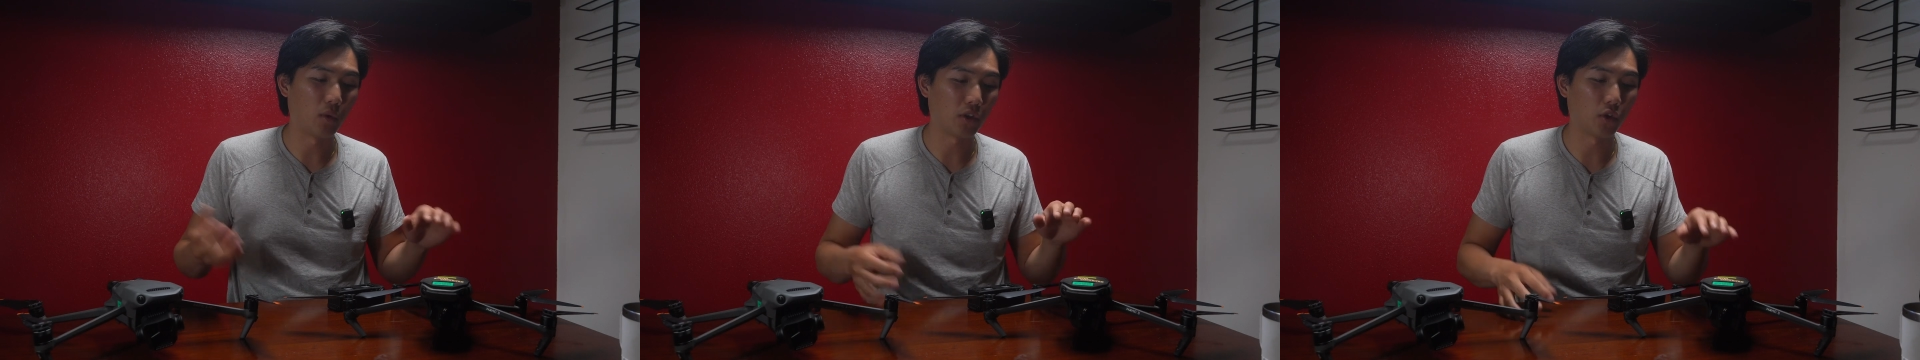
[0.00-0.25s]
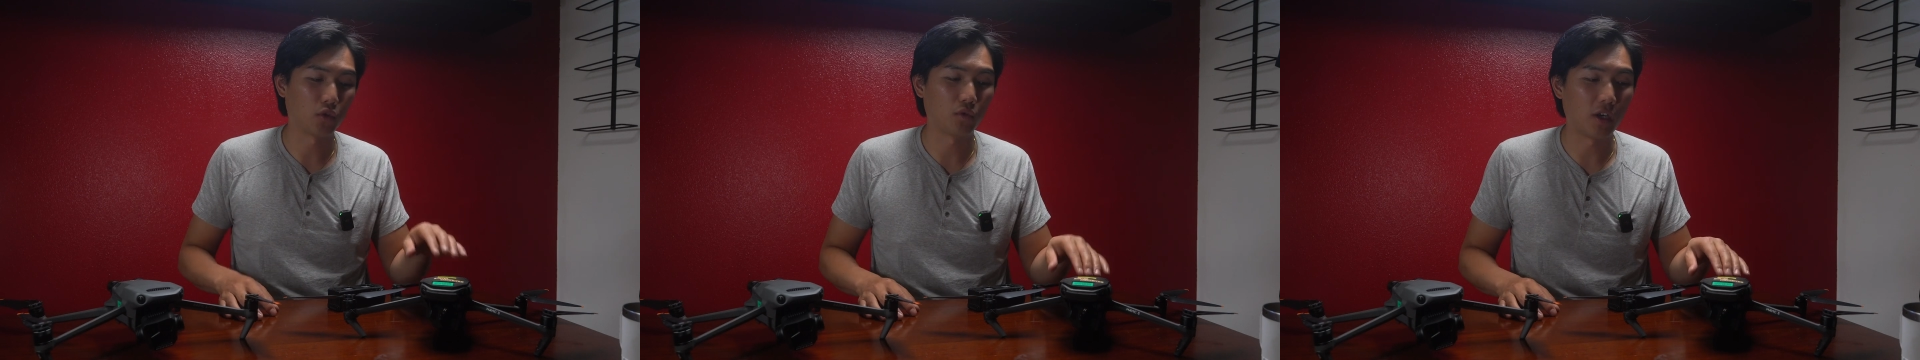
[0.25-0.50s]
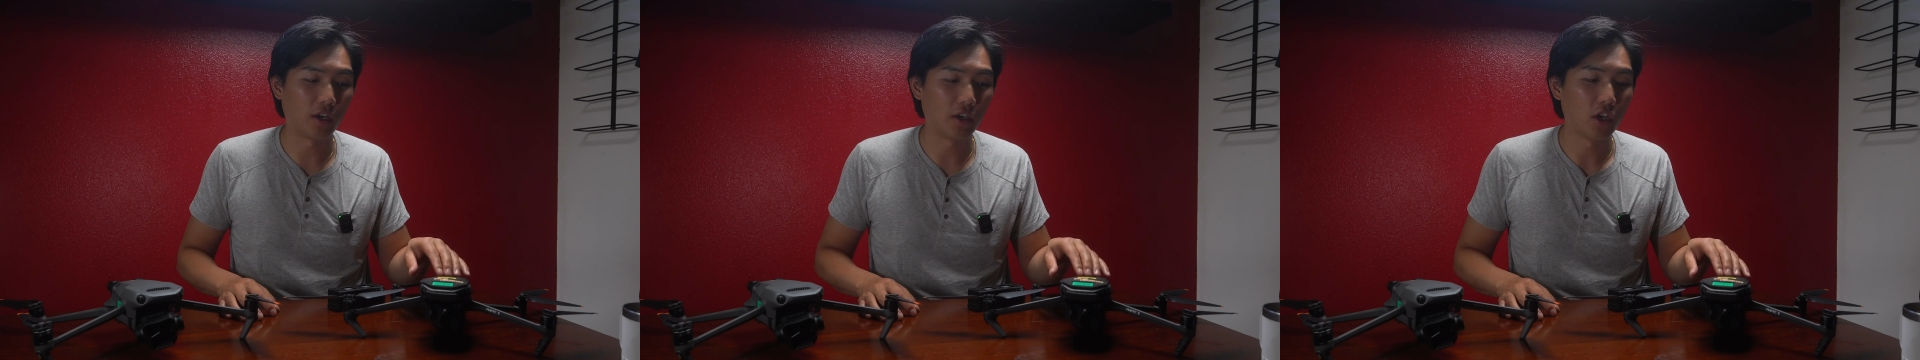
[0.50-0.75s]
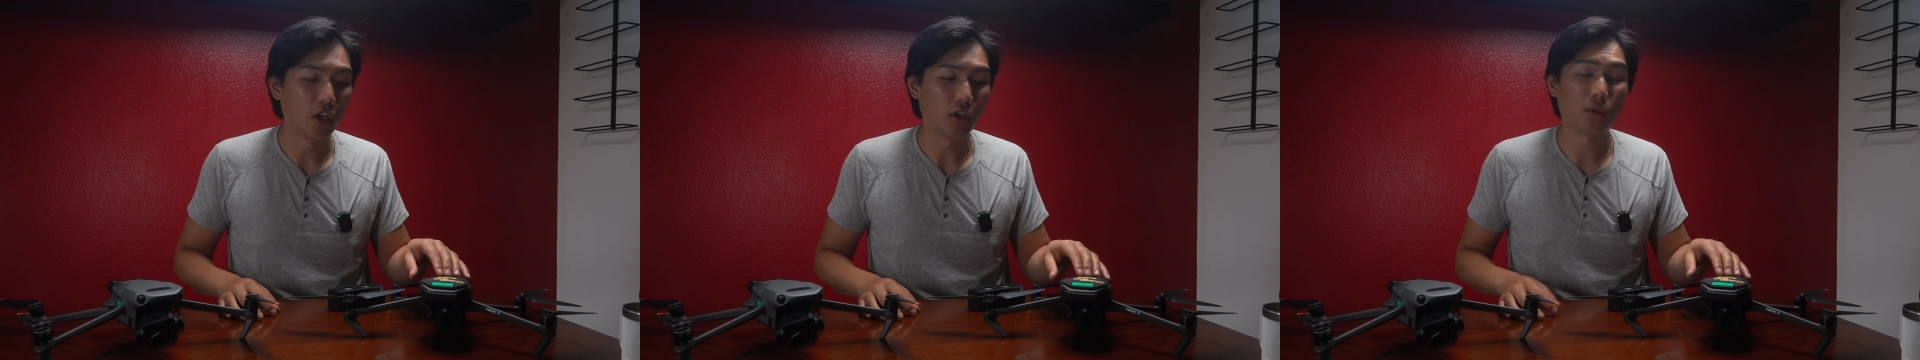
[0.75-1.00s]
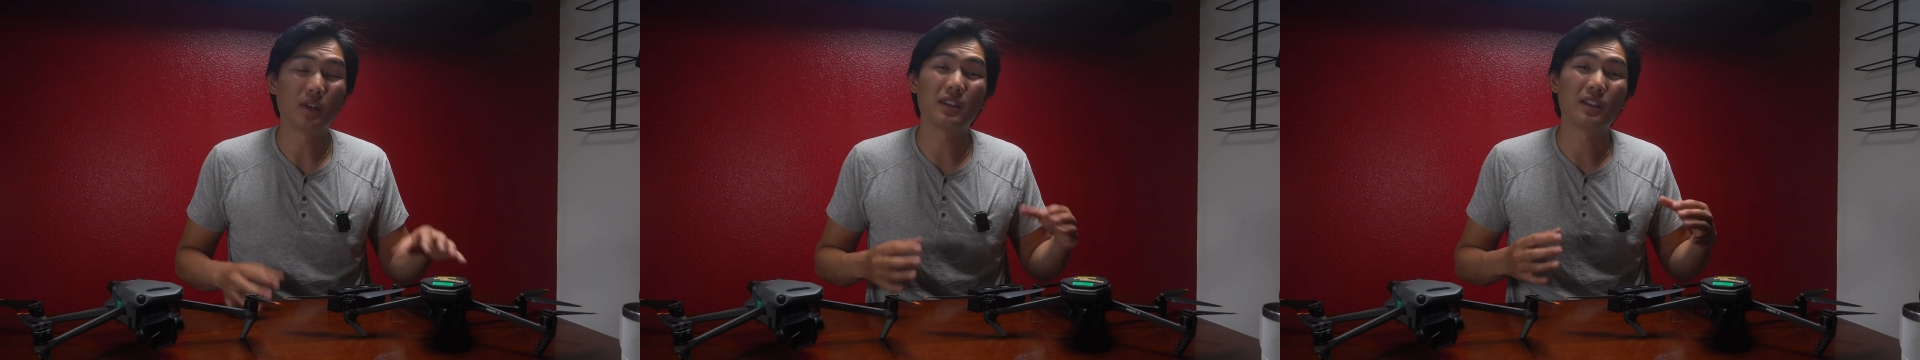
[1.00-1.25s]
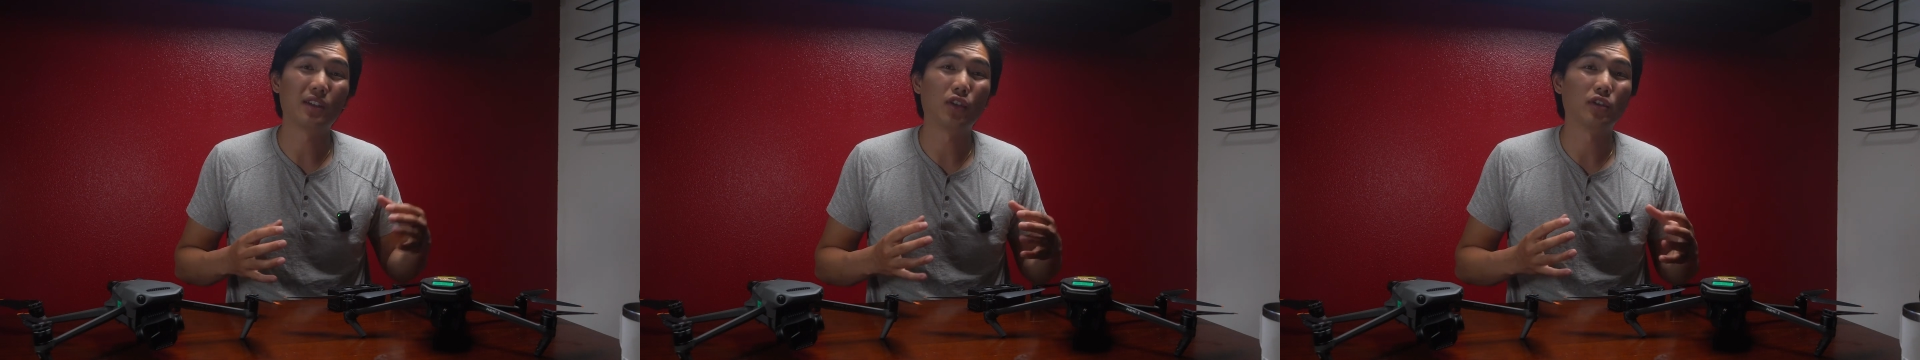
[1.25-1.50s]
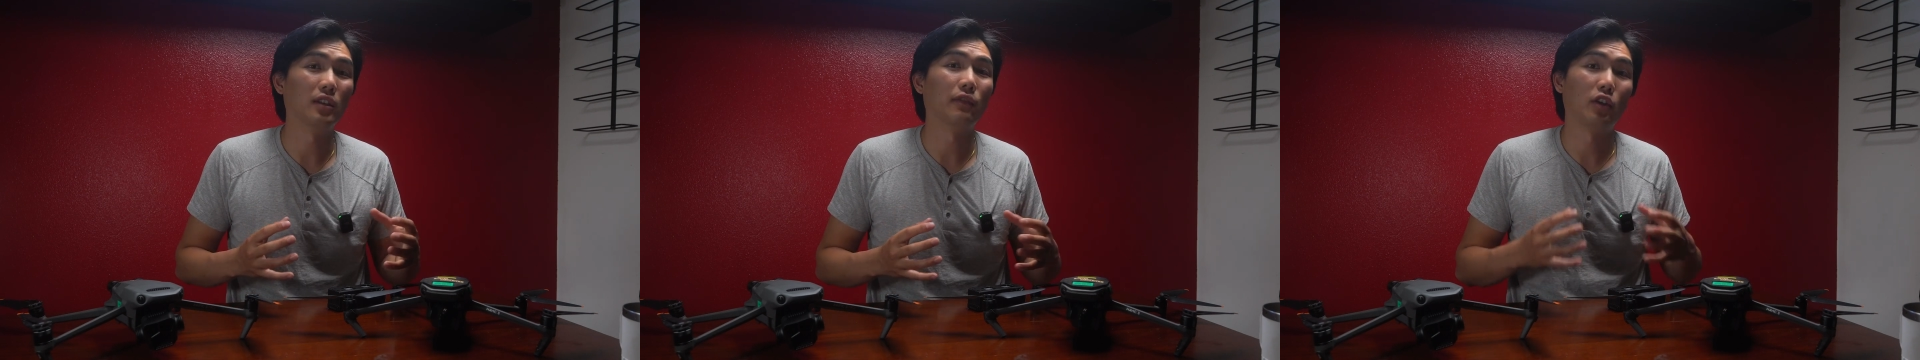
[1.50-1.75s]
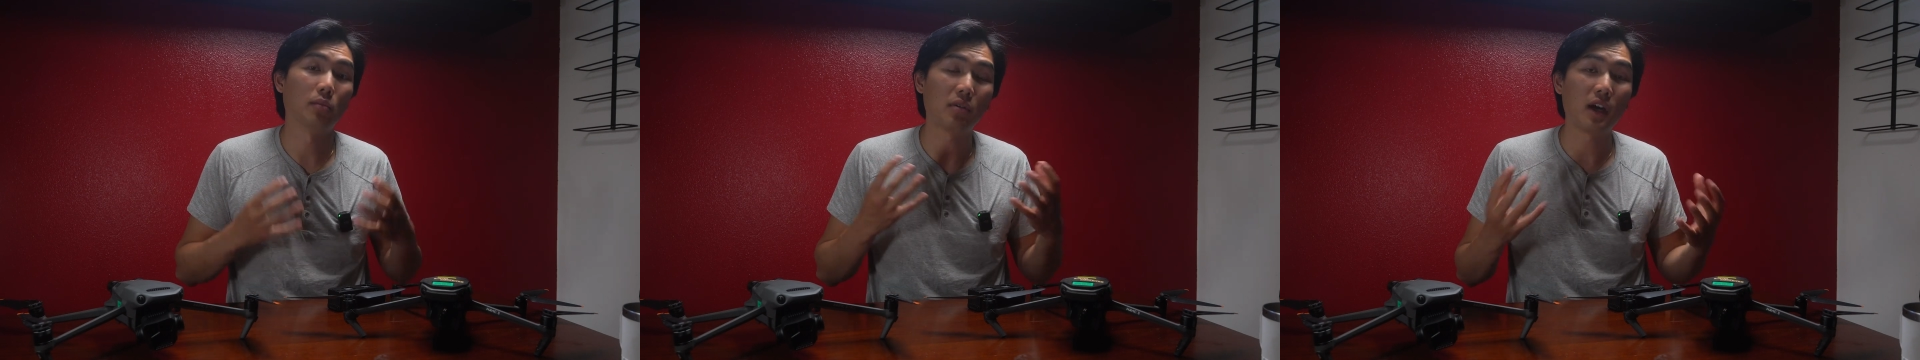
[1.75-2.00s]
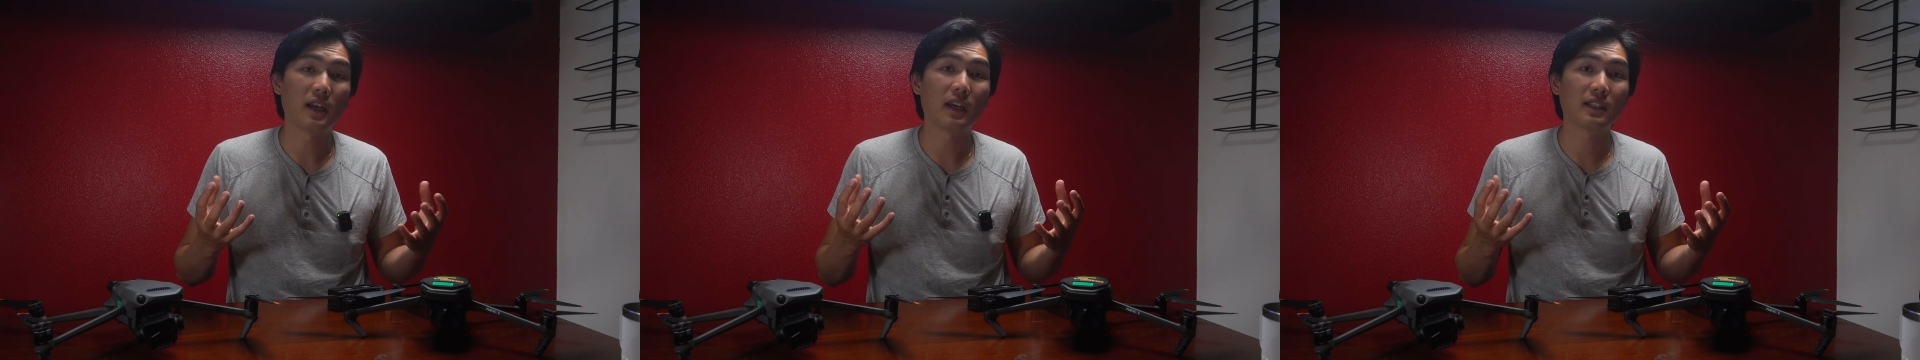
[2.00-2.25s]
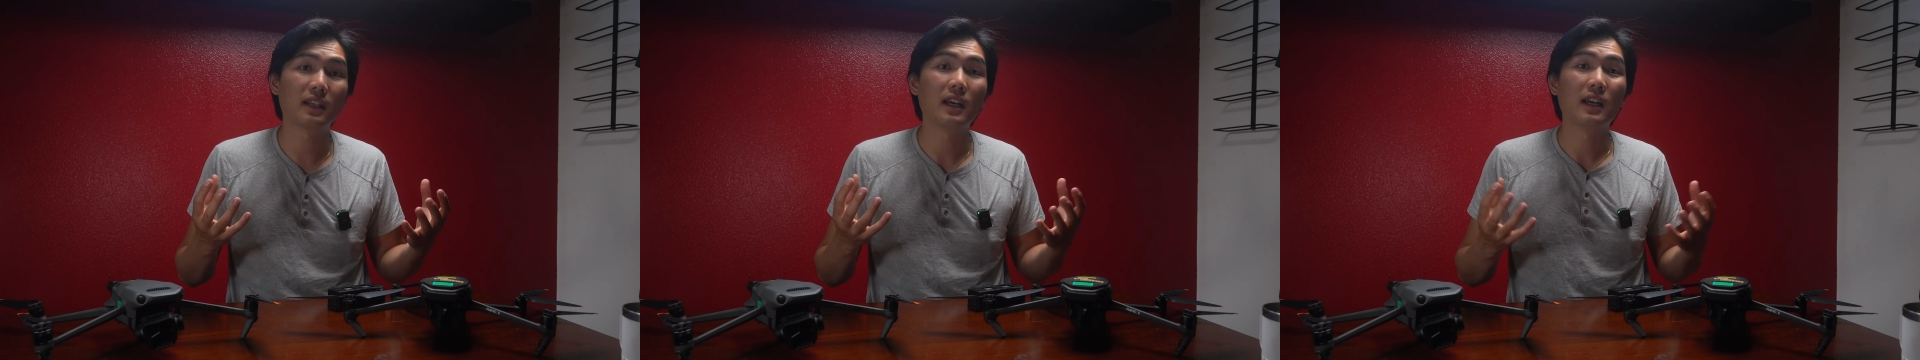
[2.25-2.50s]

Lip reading: one goes wrong, you can still deliver your product,